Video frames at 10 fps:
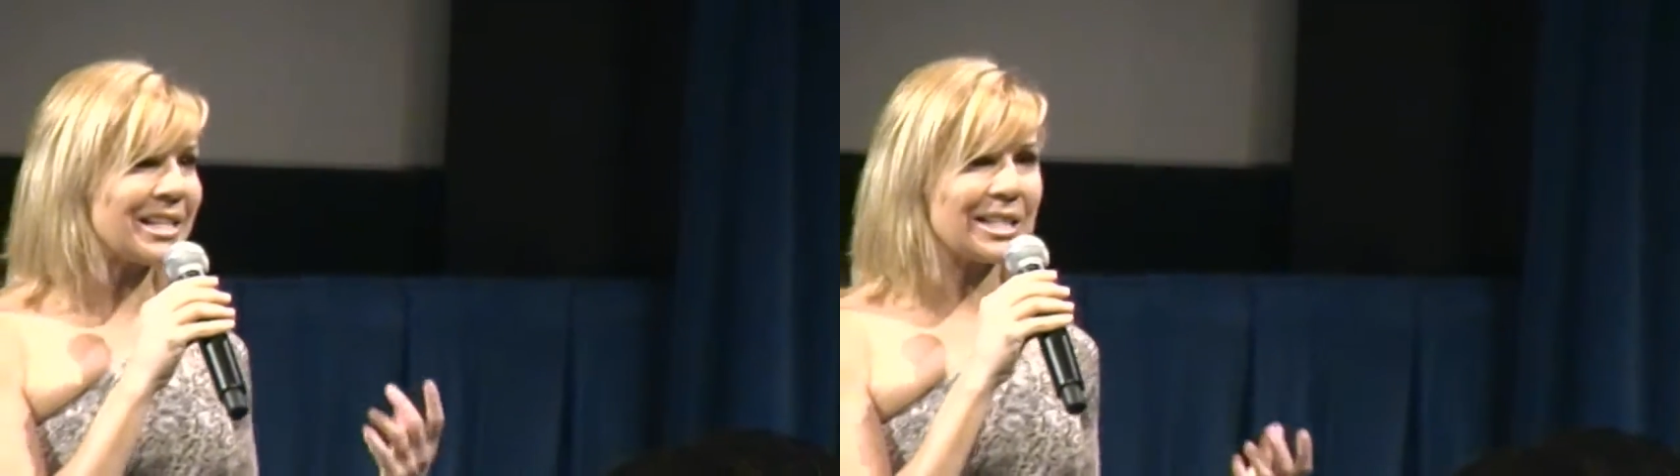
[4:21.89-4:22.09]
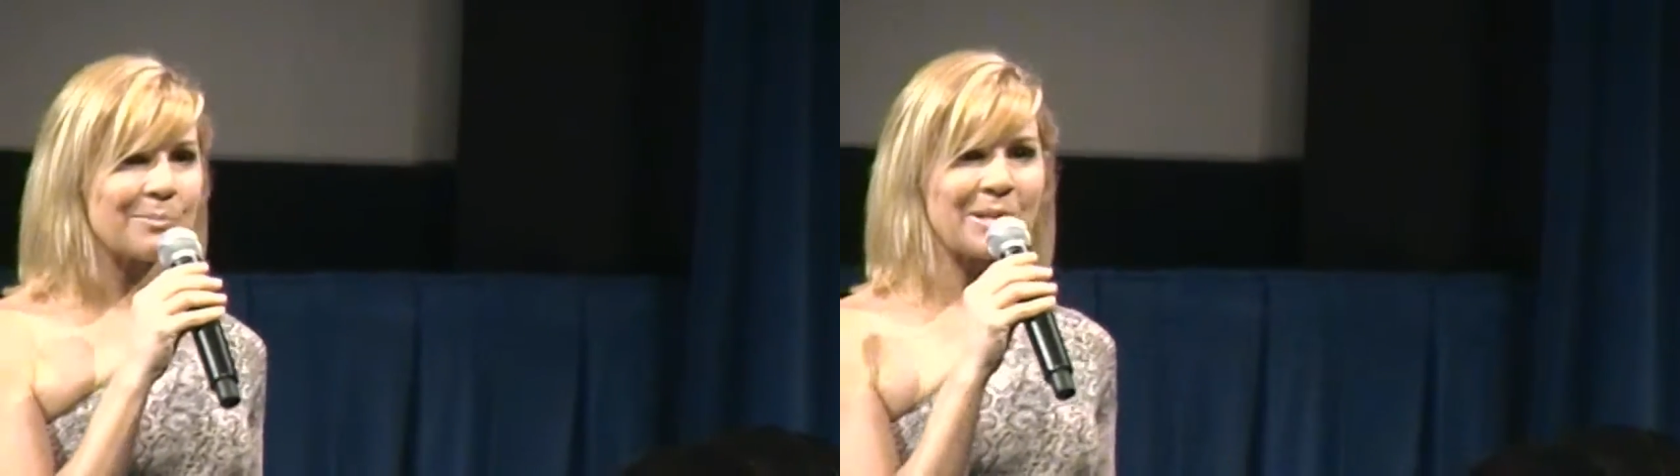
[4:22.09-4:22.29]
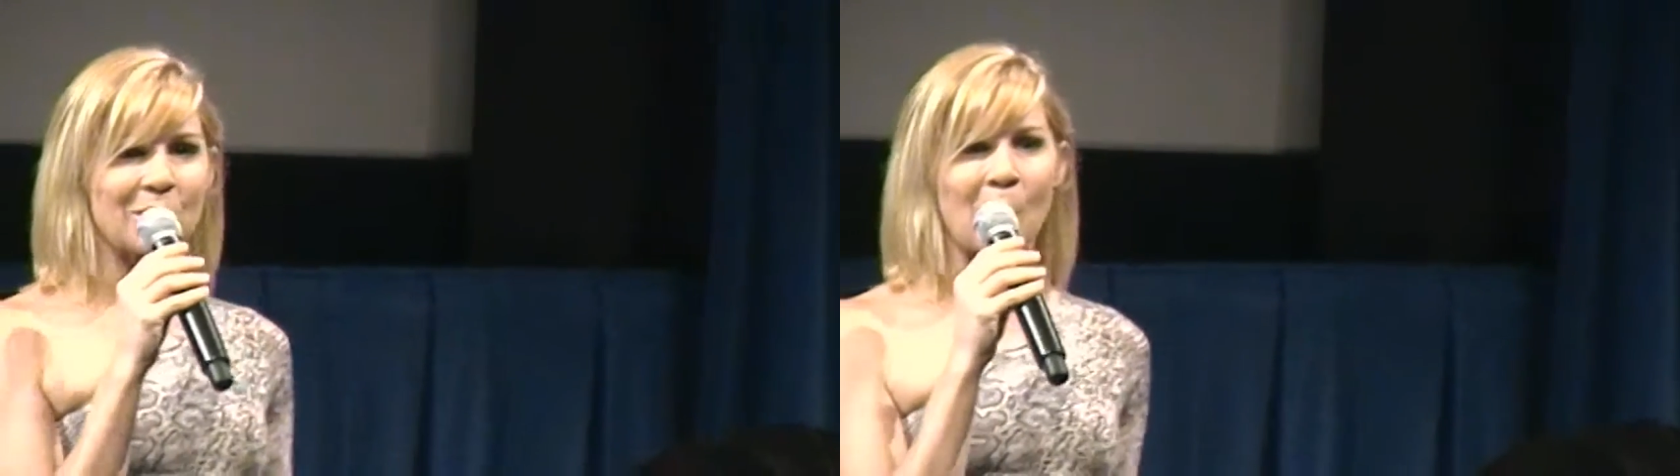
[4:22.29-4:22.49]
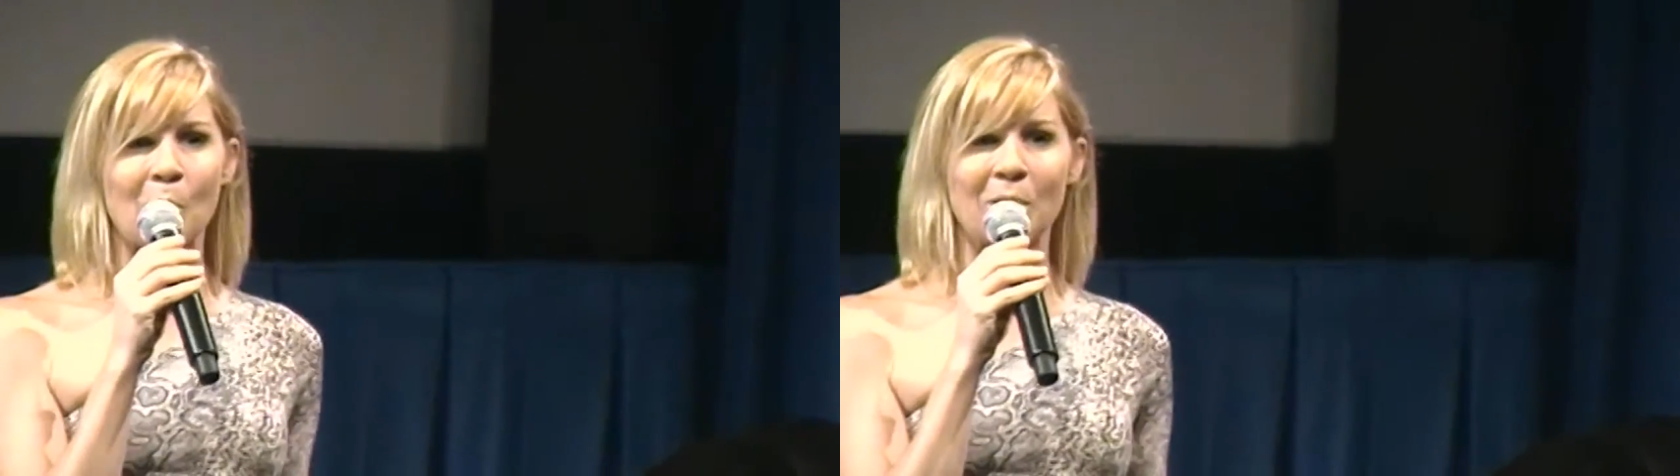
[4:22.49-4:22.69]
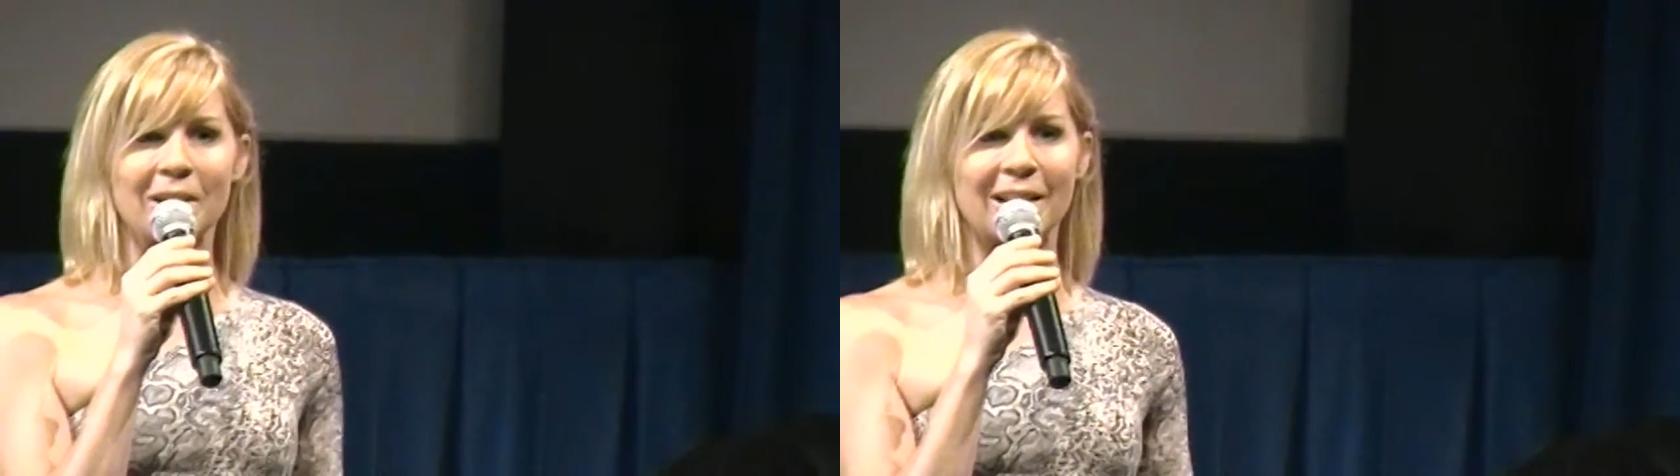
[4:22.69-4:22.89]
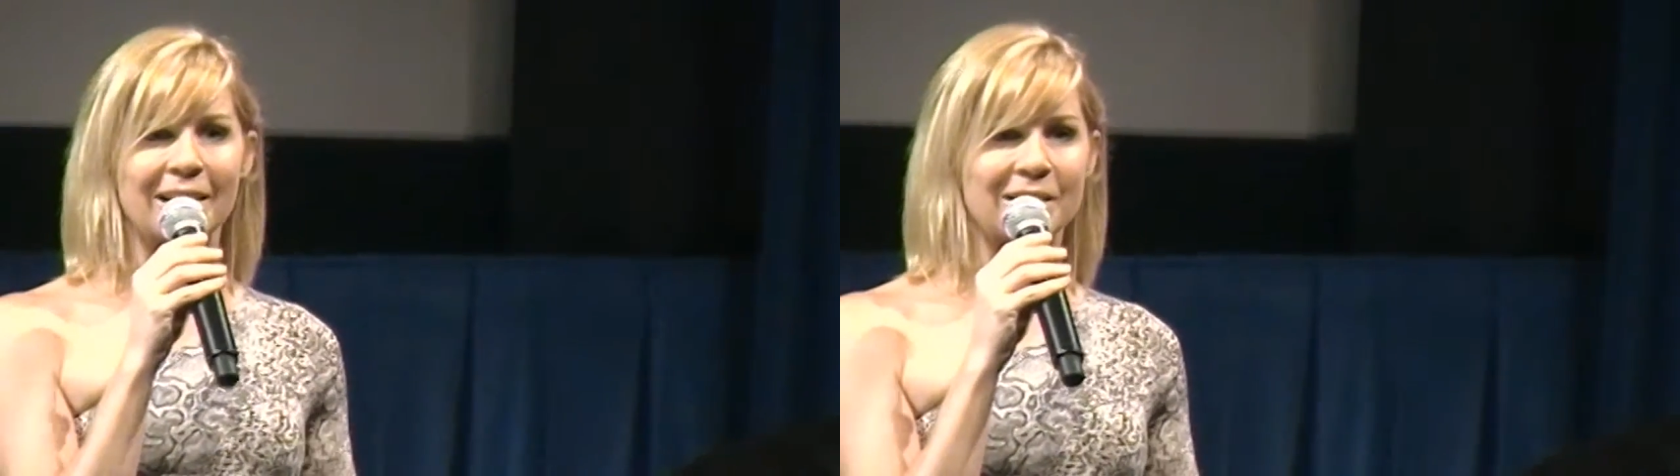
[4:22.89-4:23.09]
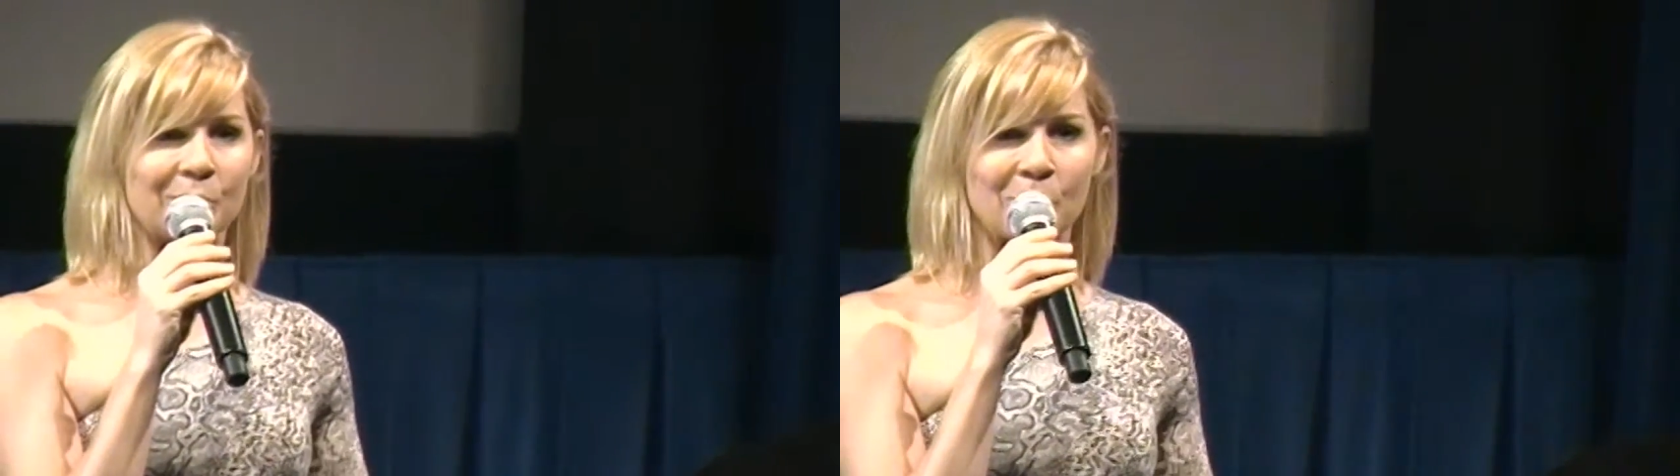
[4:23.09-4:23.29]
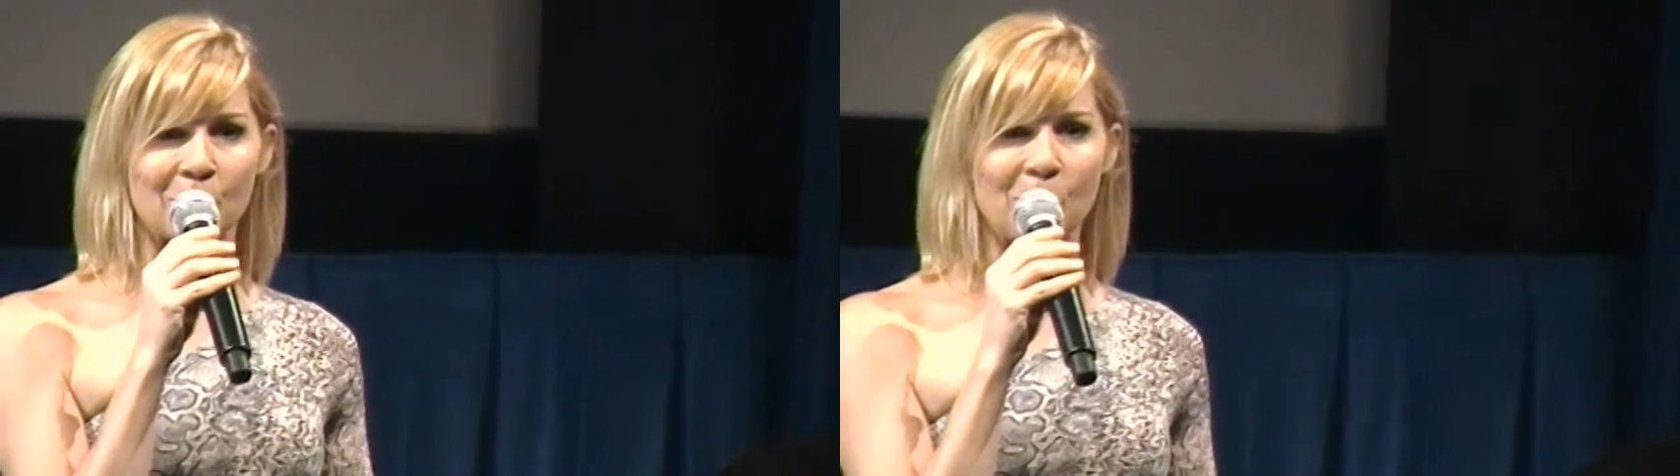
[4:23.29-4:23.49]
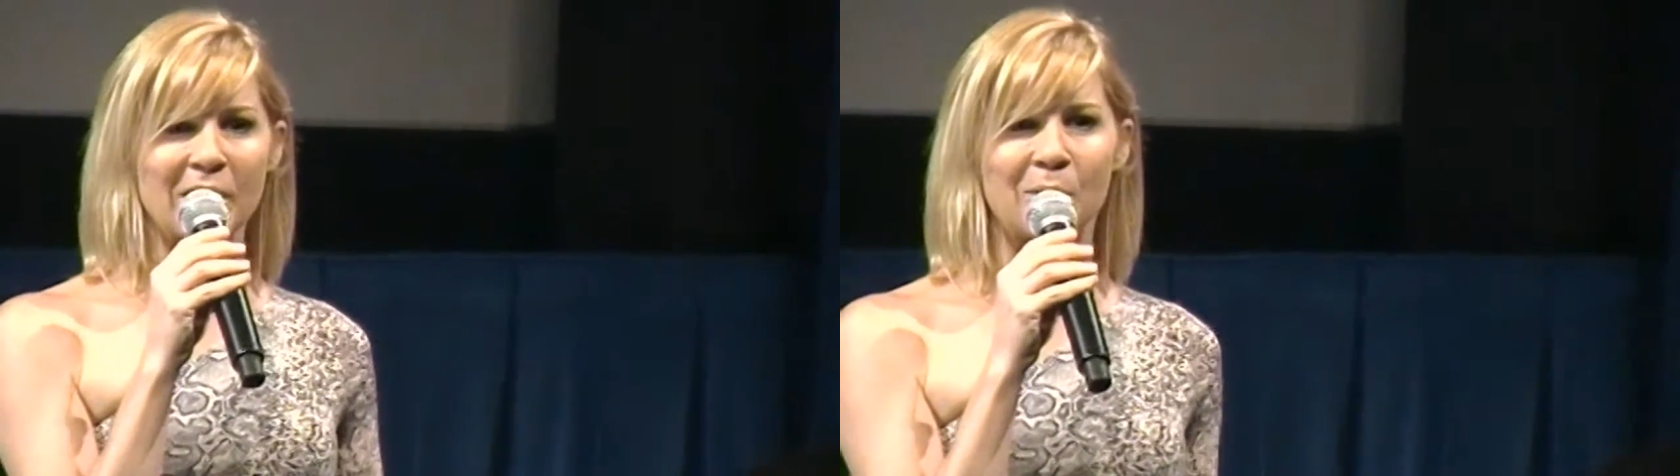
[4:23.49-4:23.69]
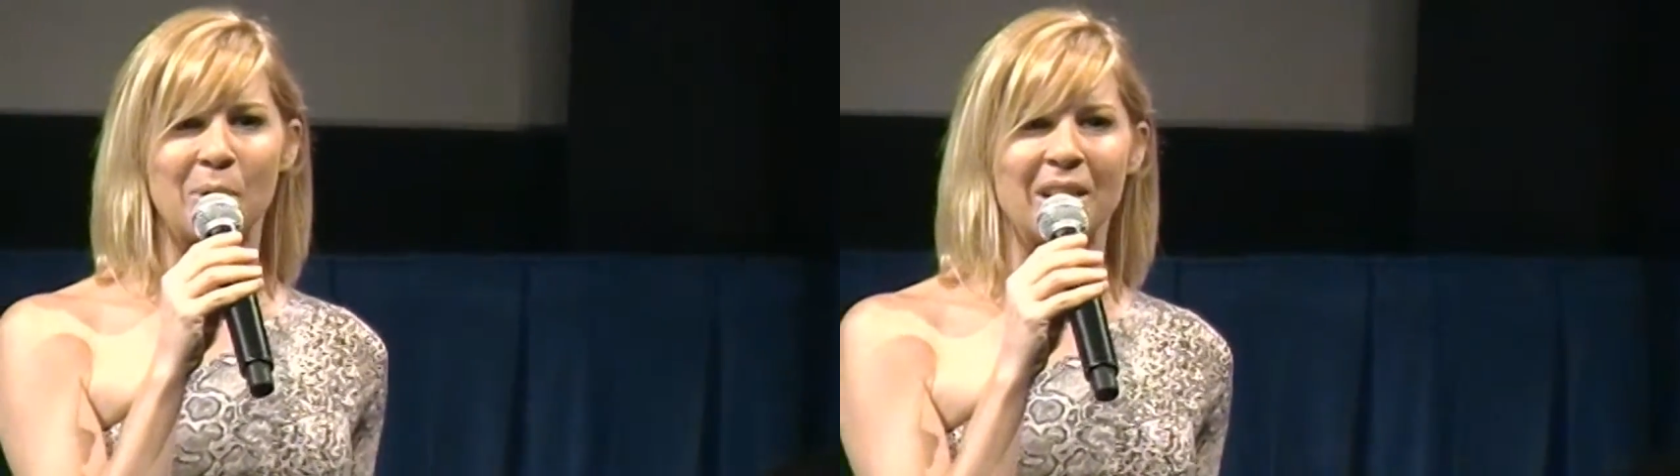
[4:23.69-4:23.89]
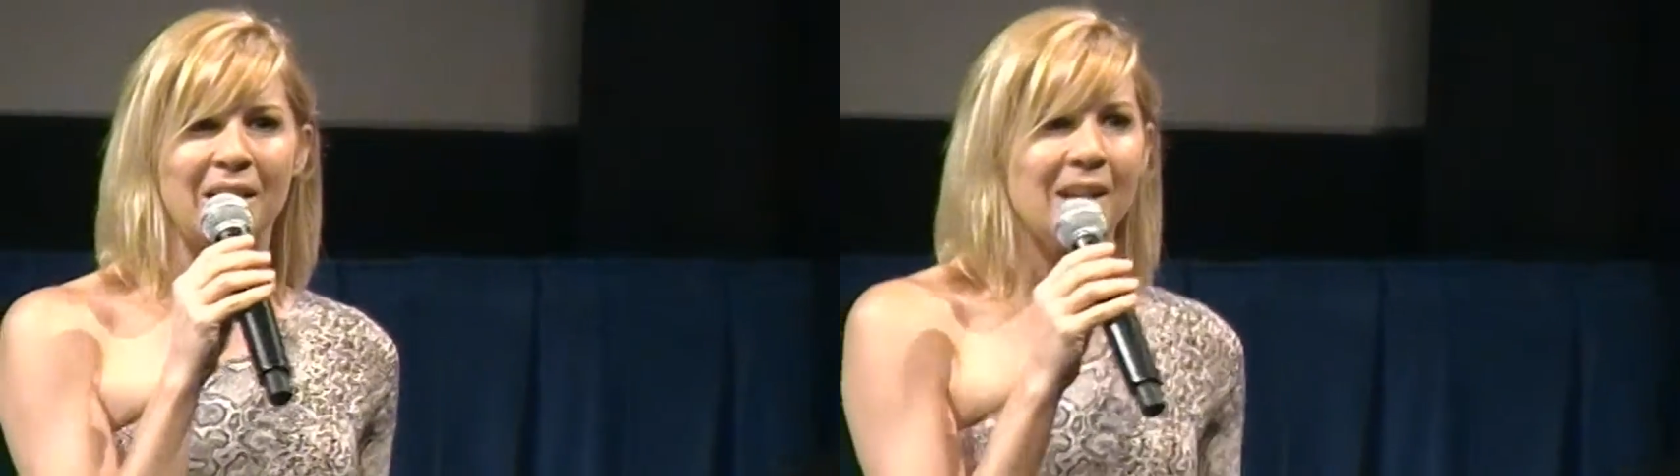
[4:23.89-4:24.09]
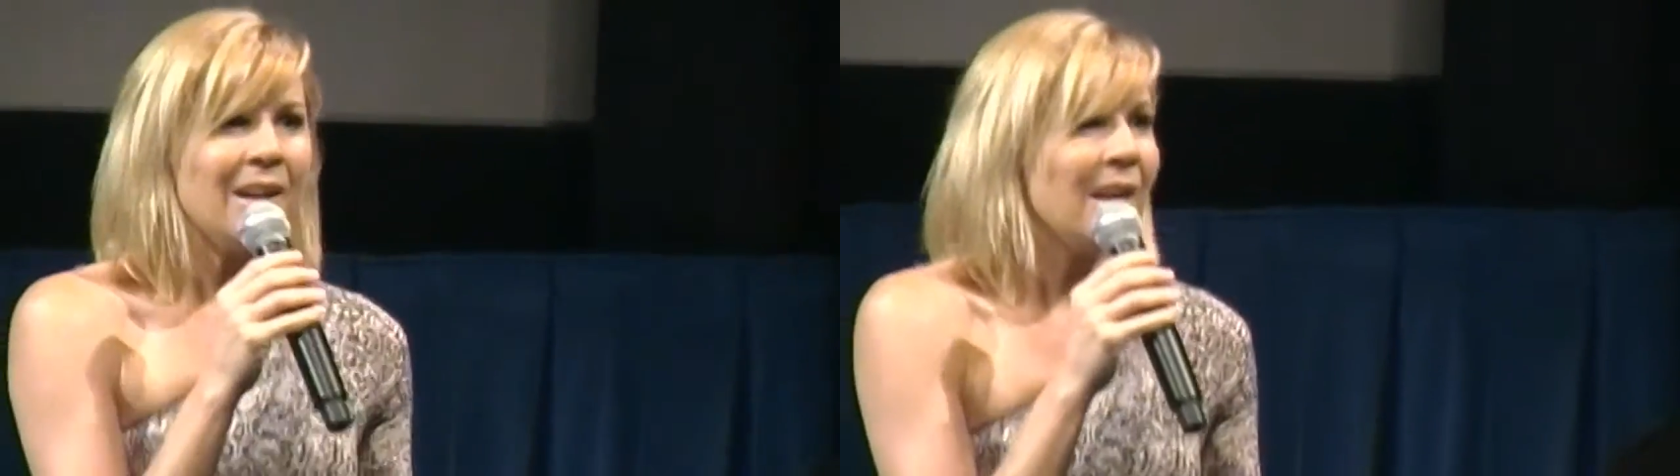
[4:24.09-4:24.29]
needs to be told and that it's a real winner, but